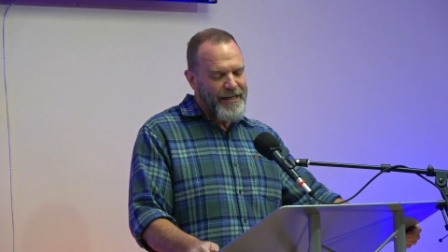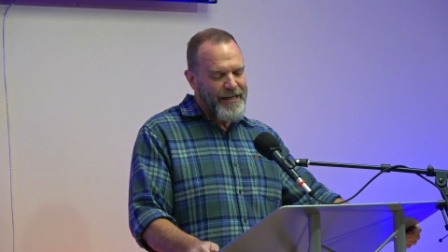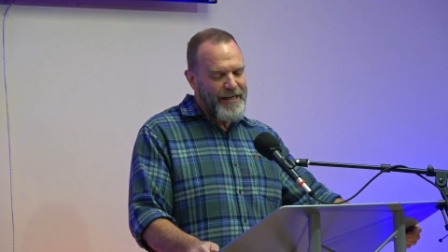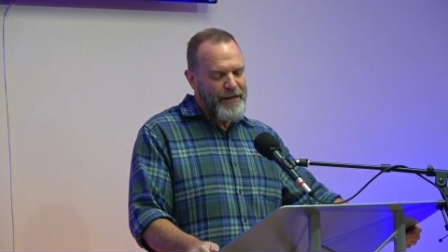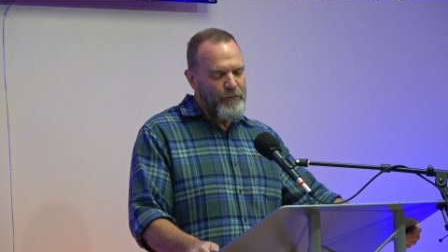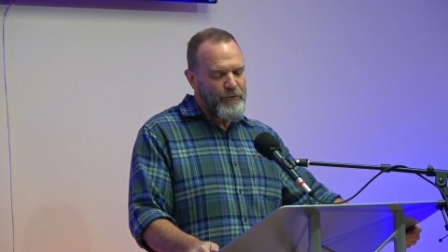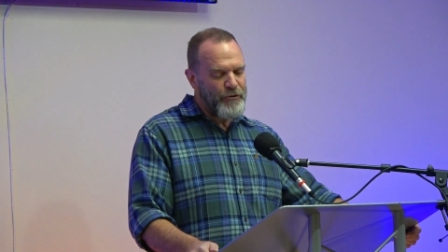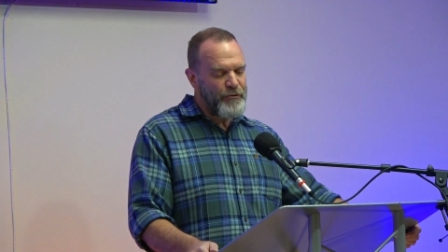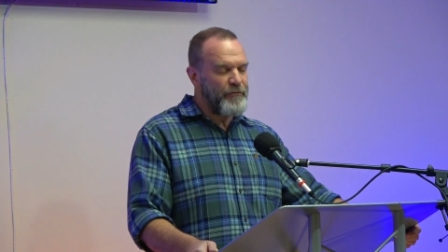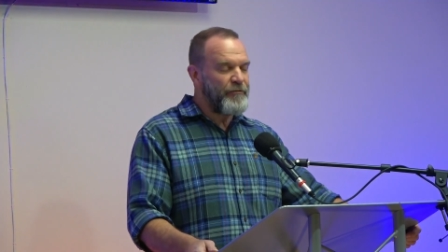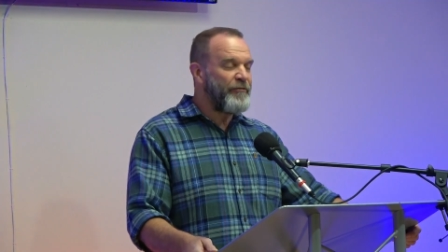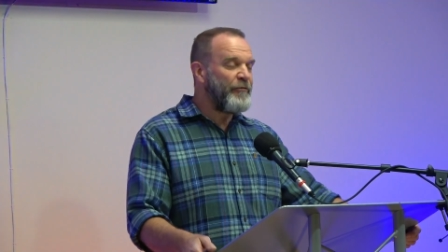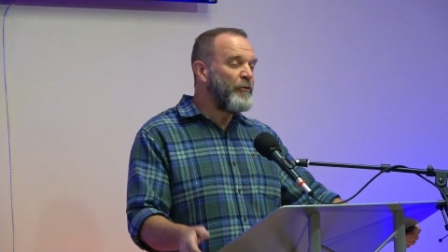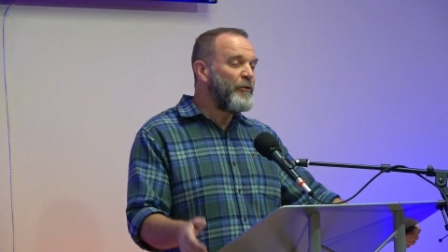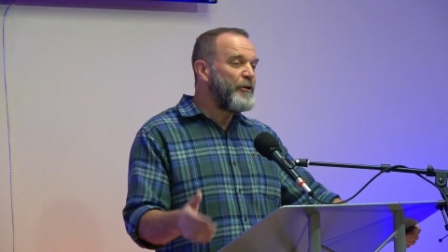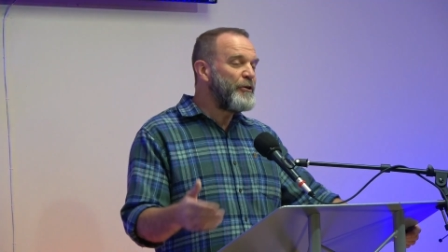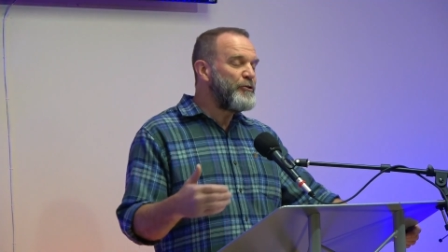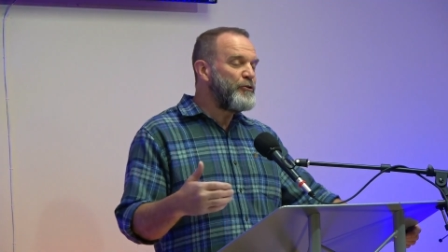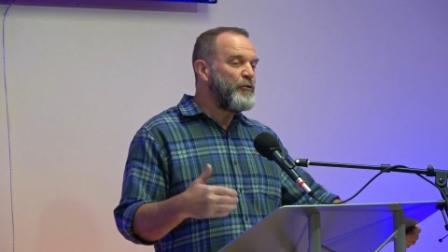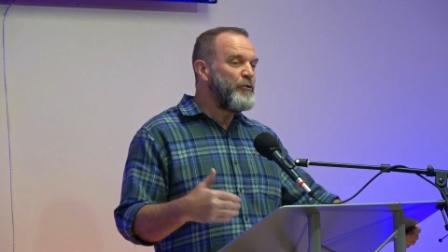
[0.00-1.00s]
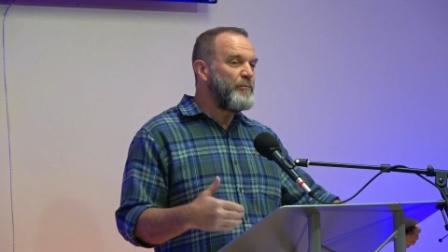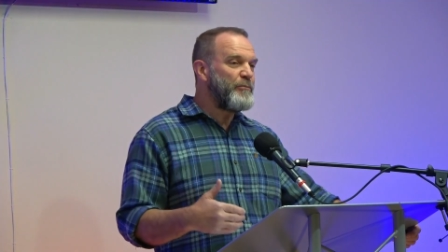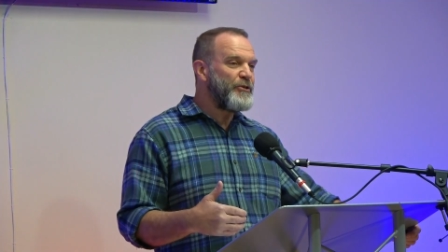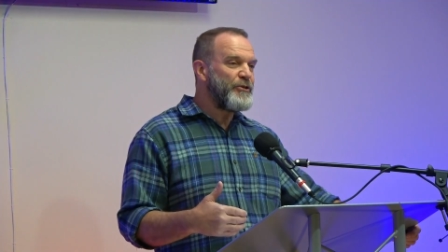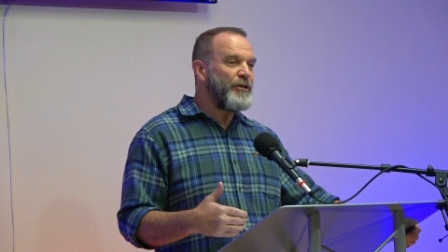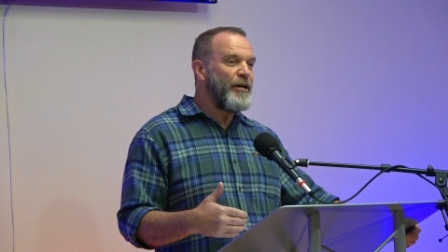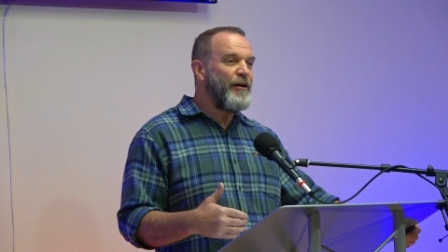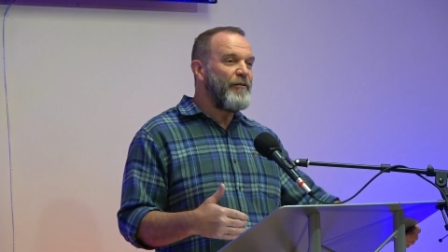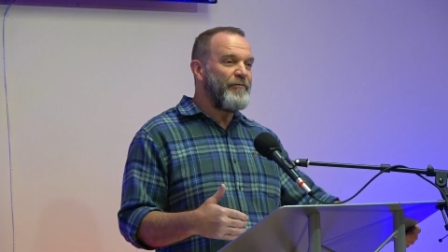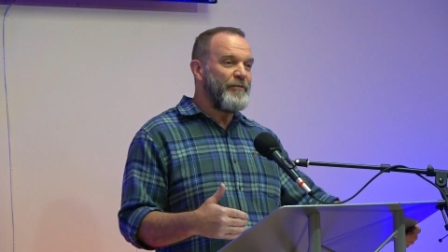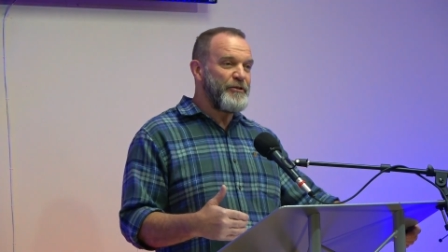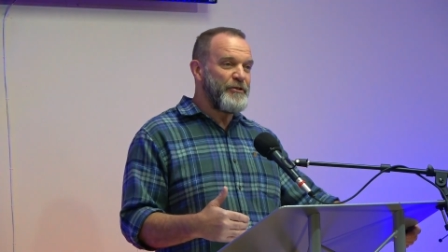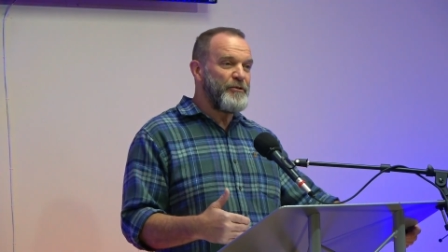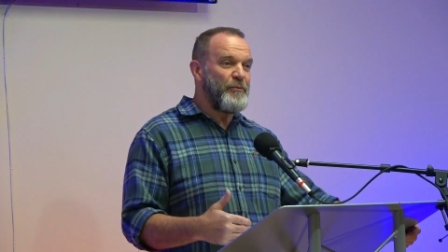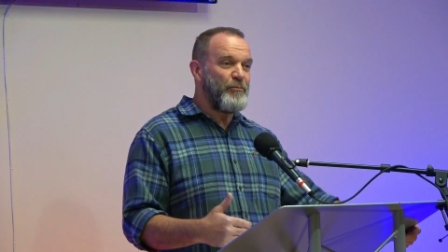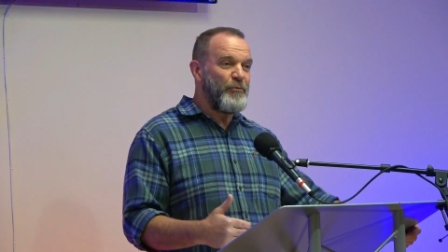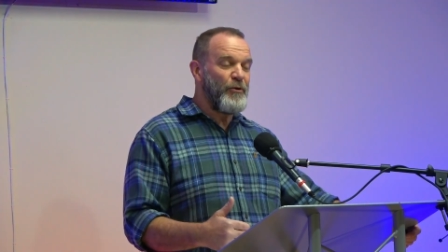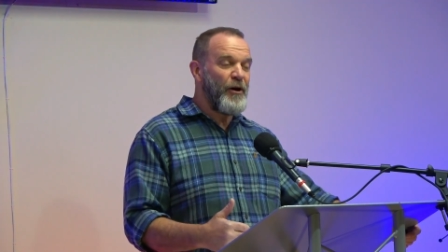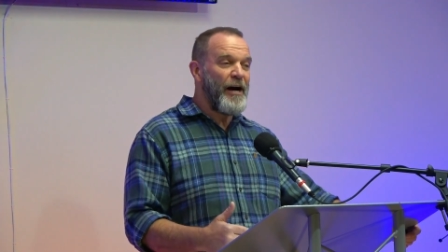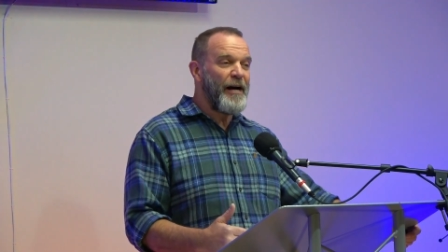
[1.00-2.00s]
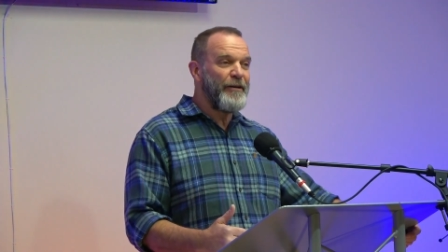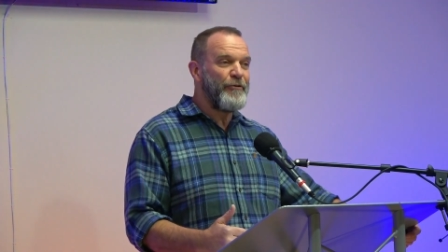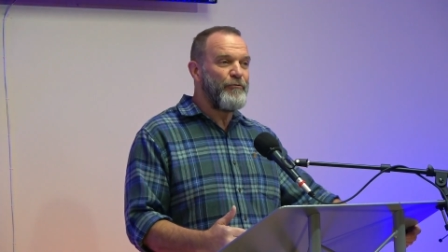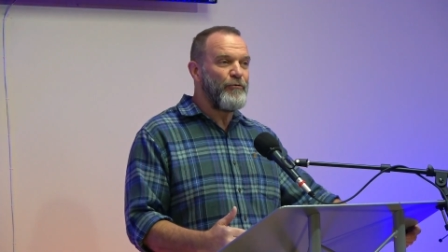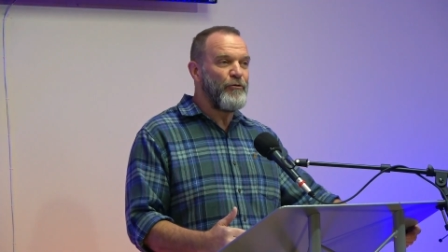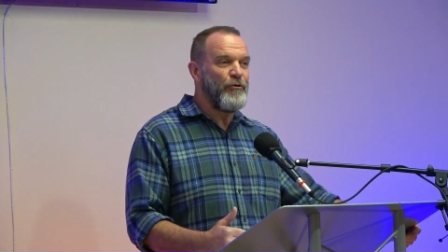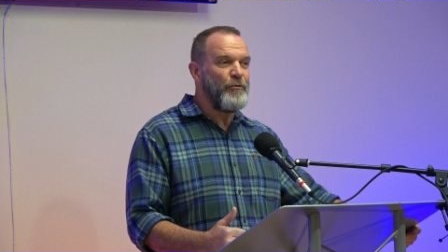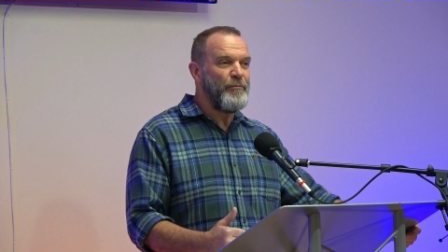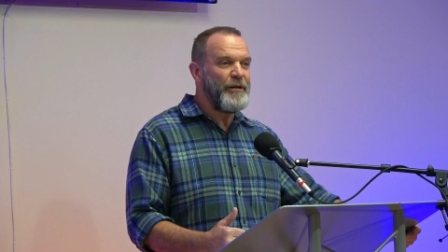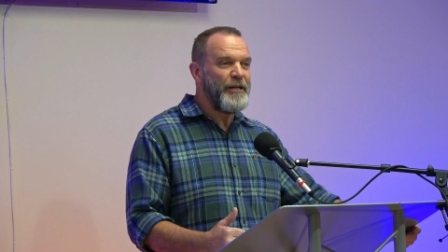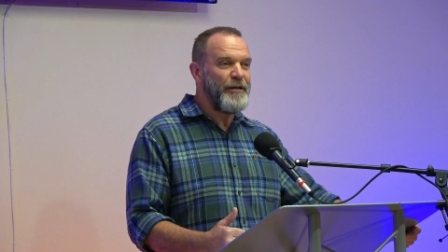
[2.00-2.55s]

he was referring to himself as the bridegroom,